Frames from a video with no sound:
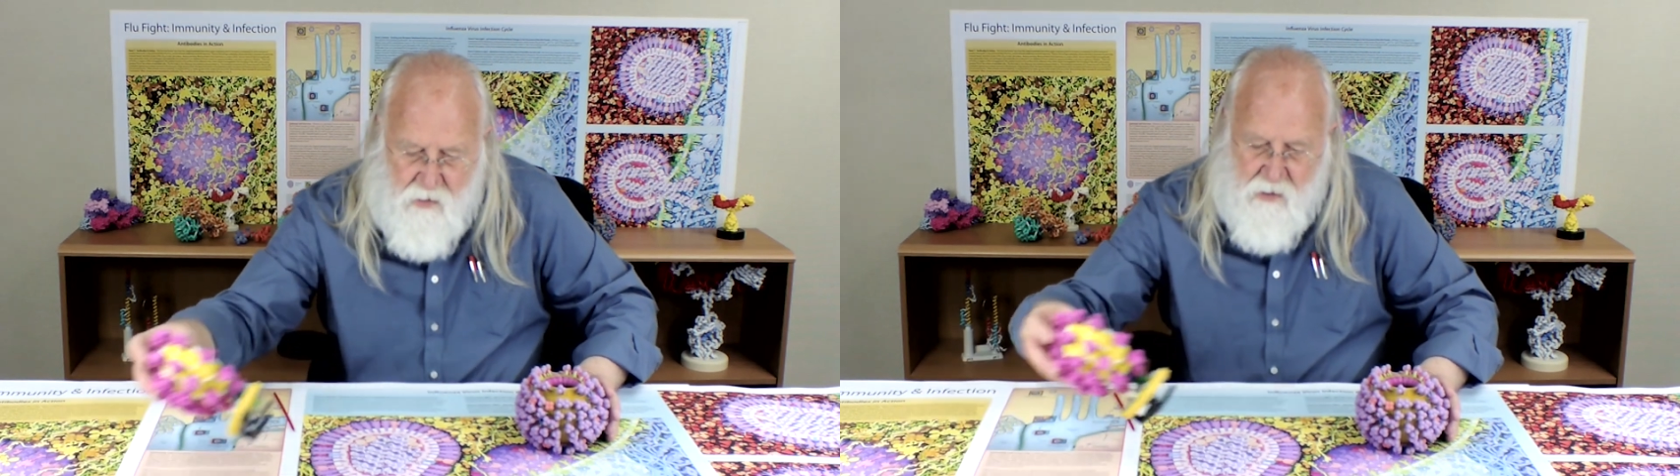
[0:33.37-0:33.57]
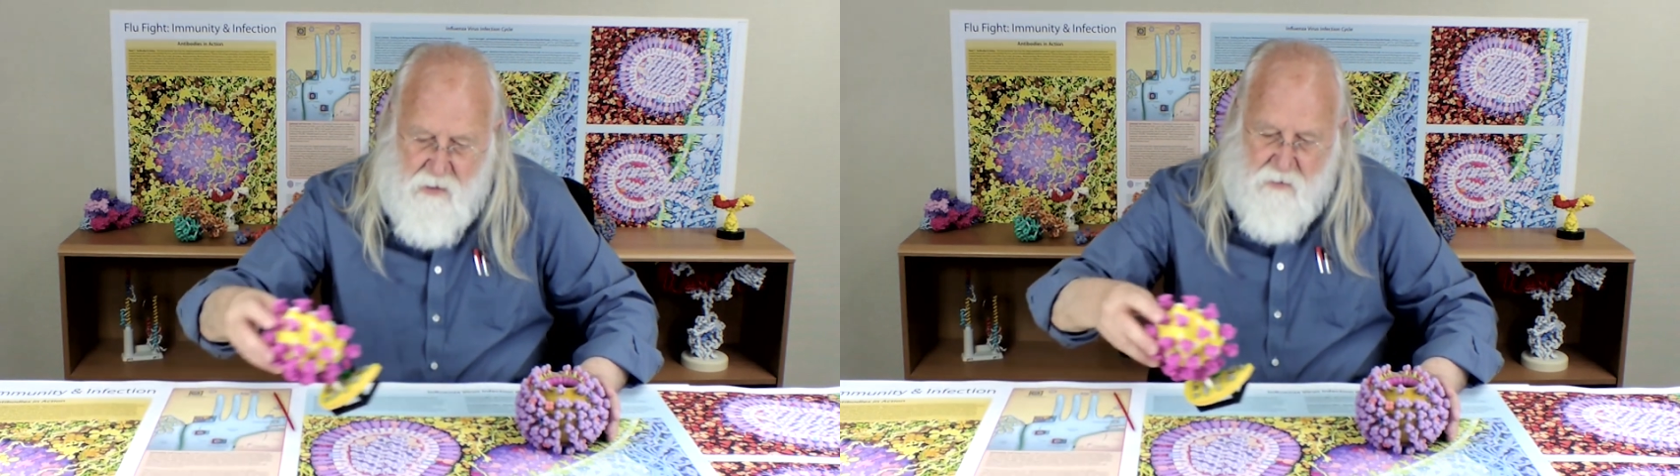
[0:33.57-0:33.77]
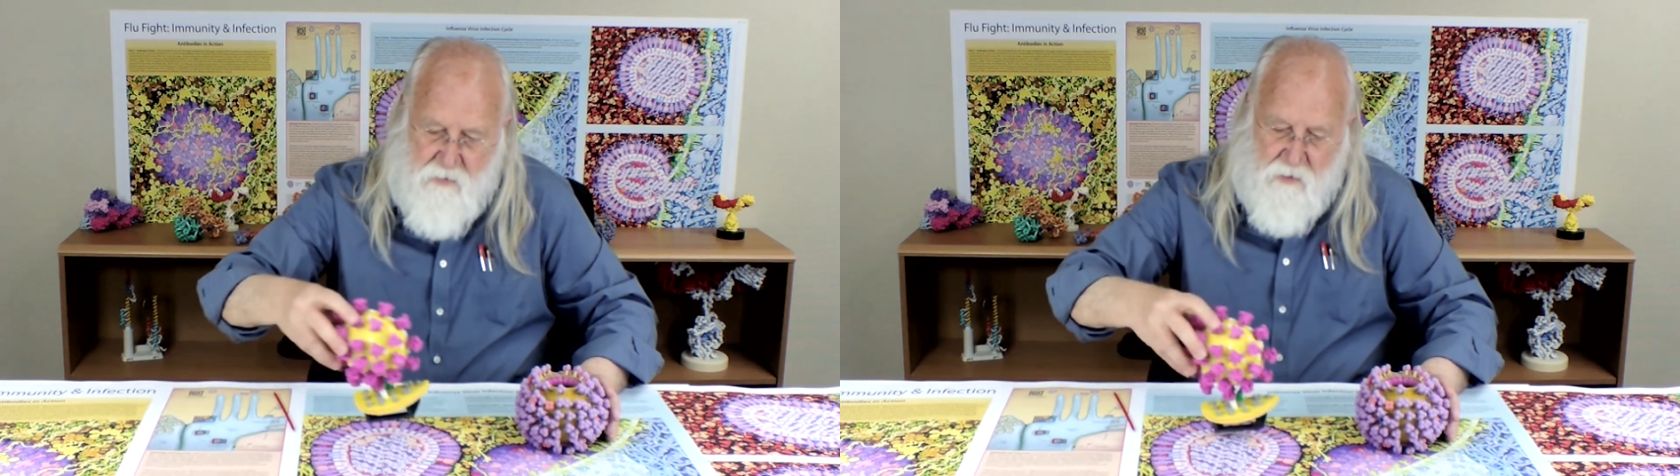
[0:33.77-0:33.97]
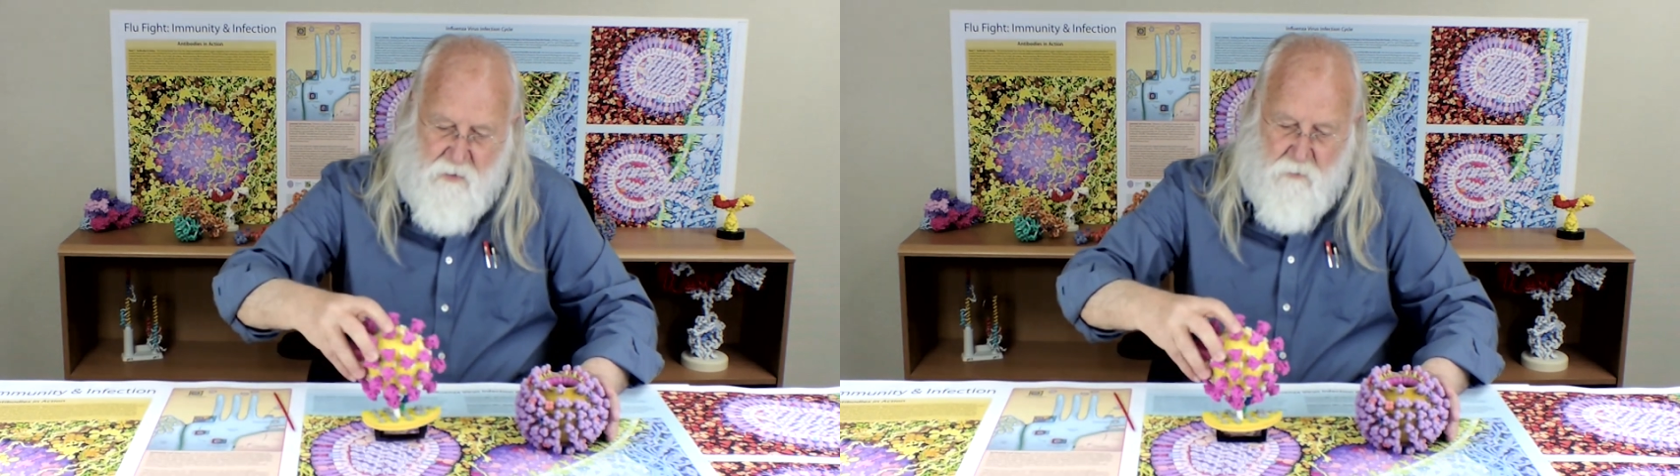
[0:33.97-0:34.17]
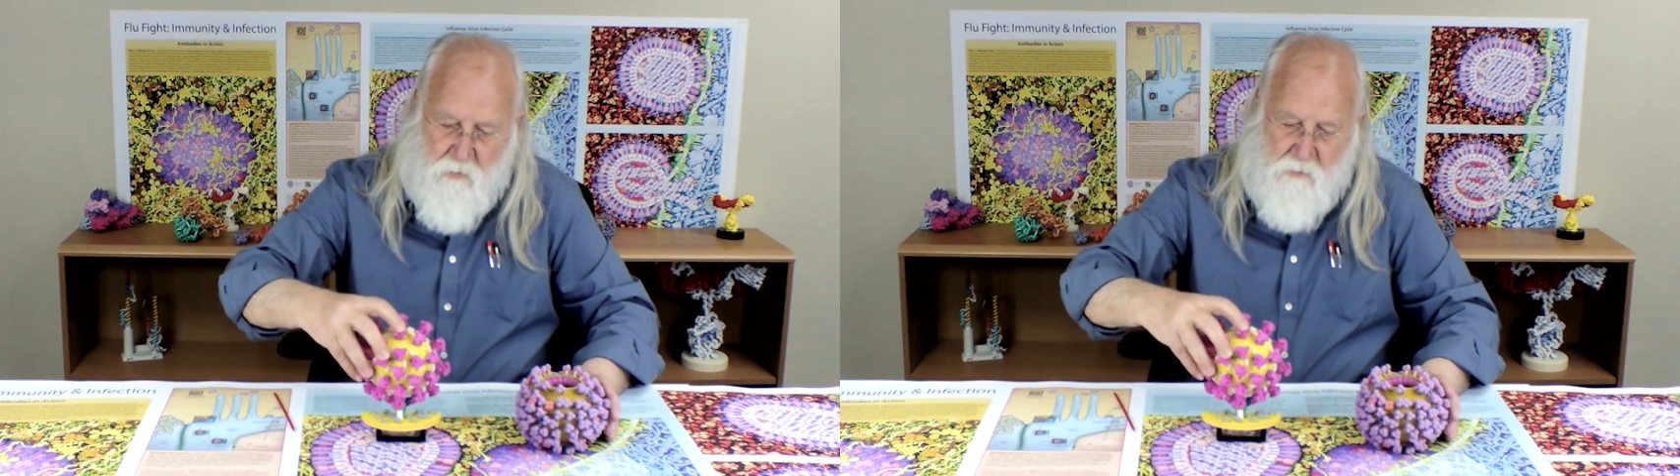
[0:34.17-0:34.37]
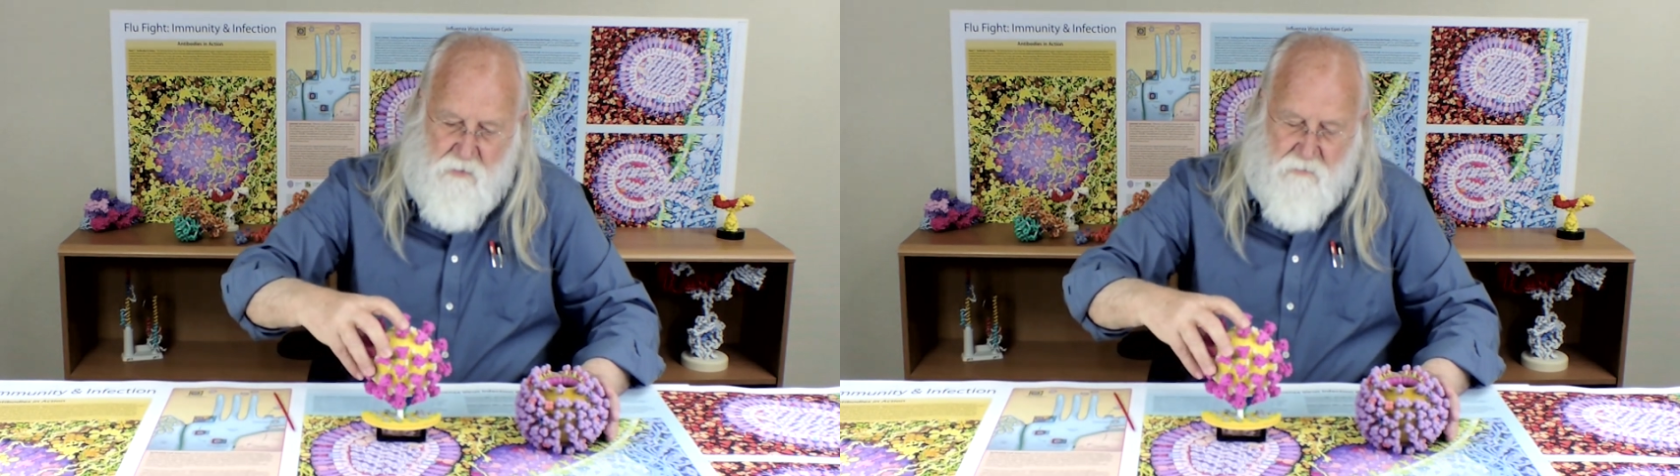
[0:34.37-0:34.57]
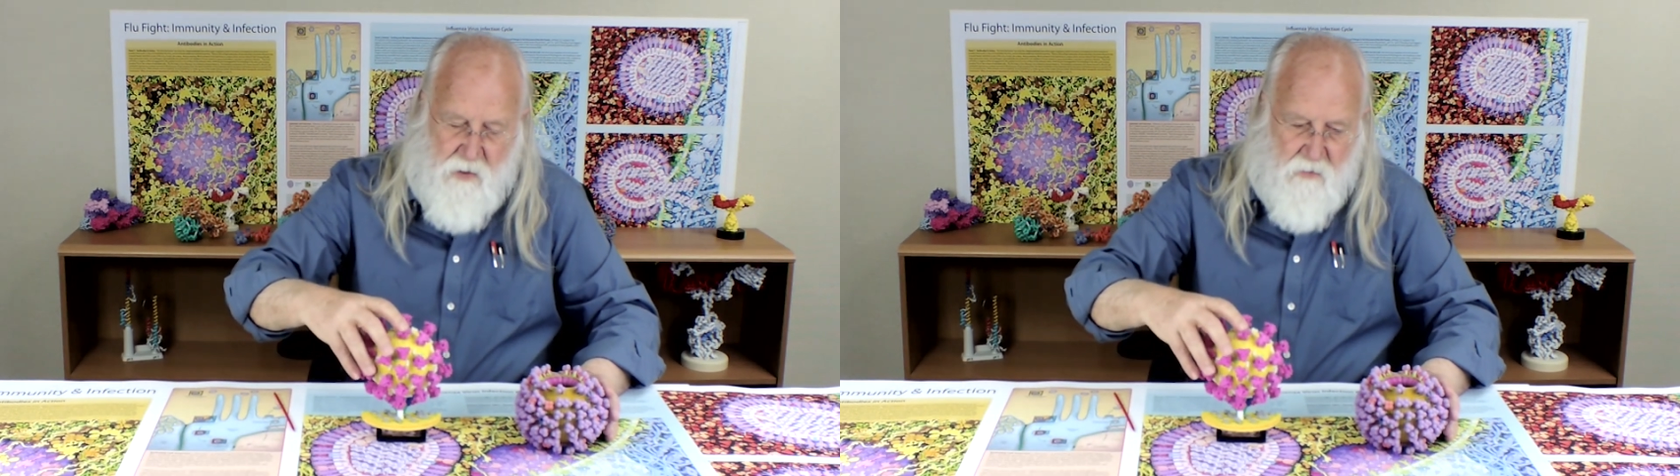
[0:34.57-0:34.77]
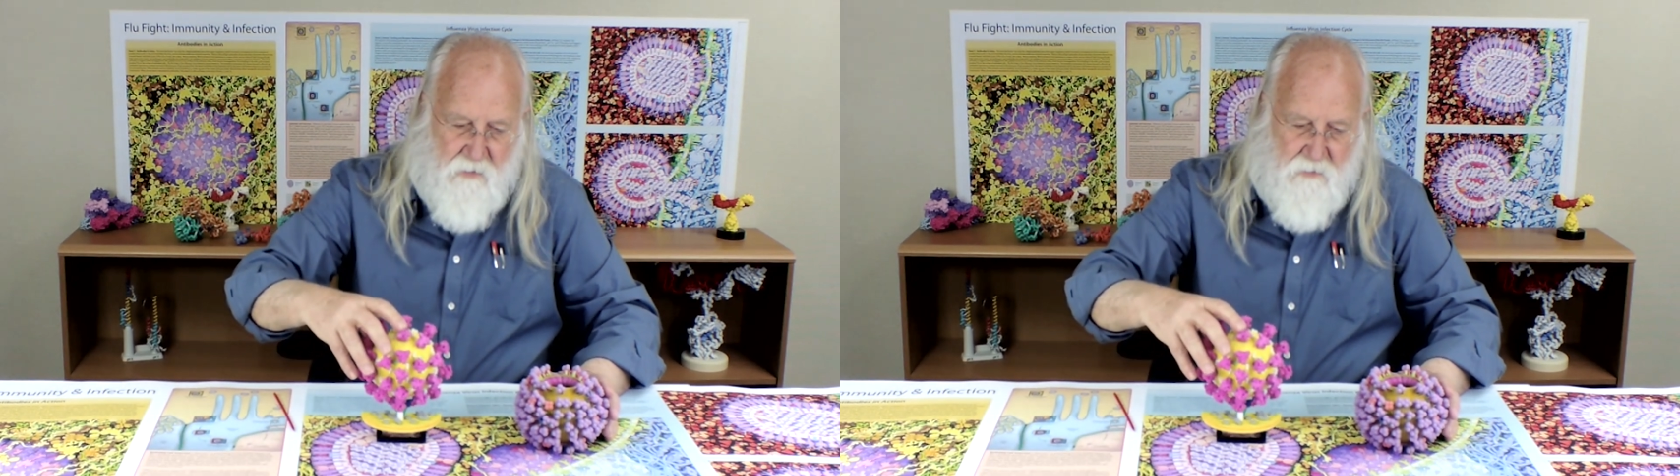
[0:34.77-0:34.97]
and the
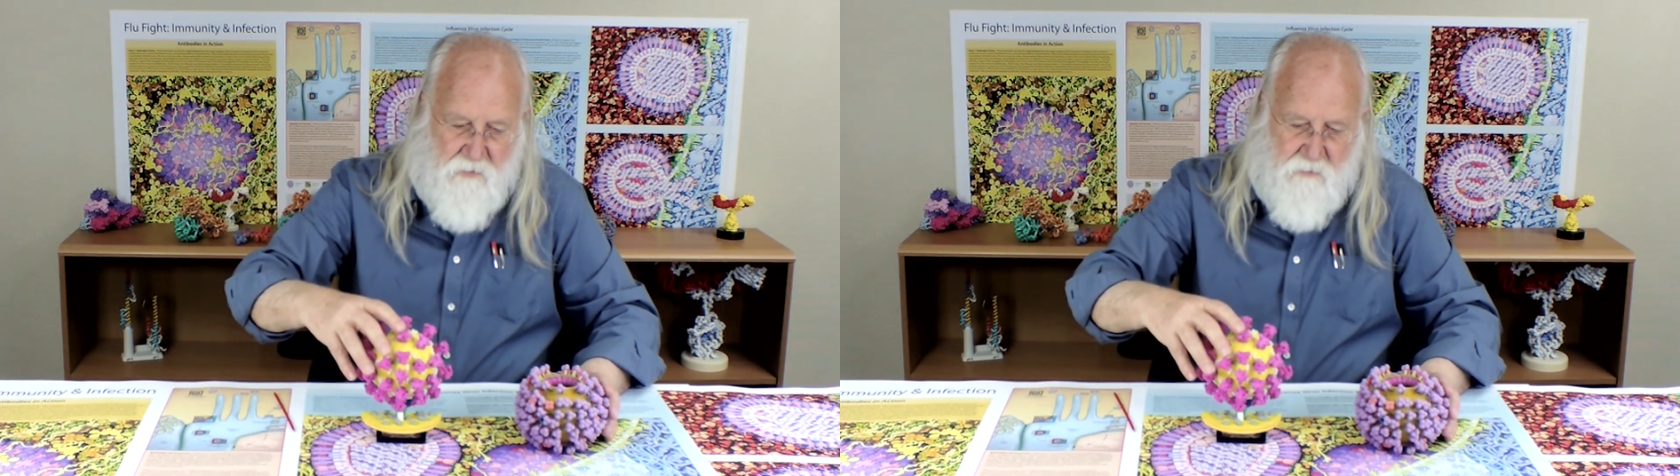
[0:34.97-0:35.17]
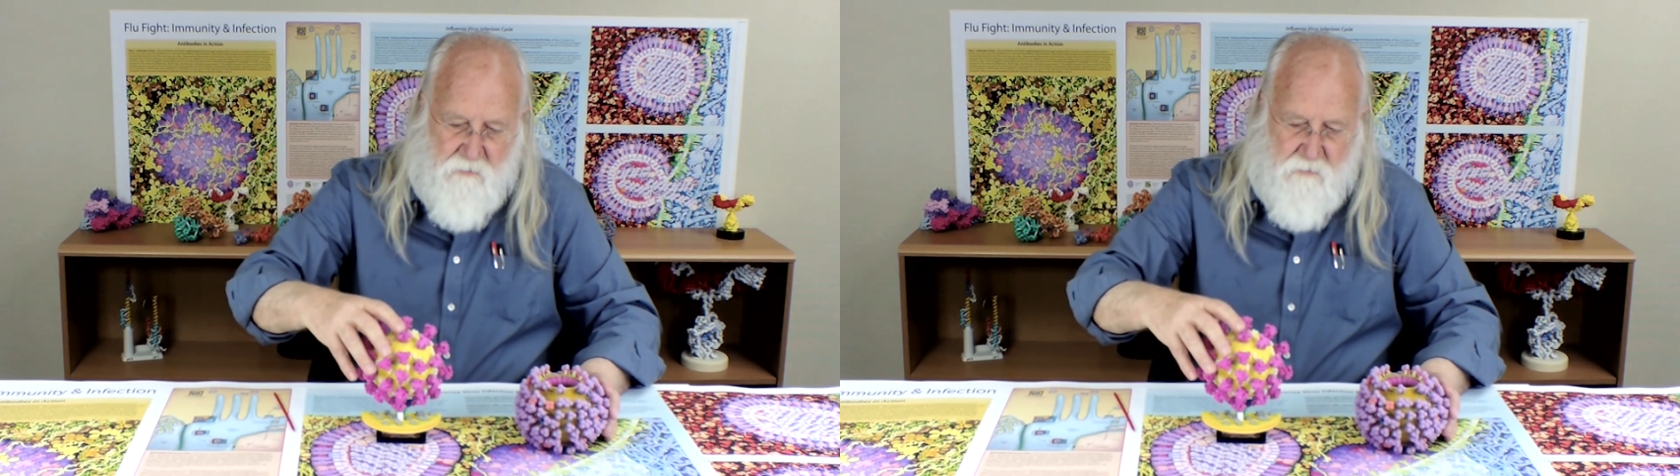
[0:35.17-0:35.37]
coronavirus,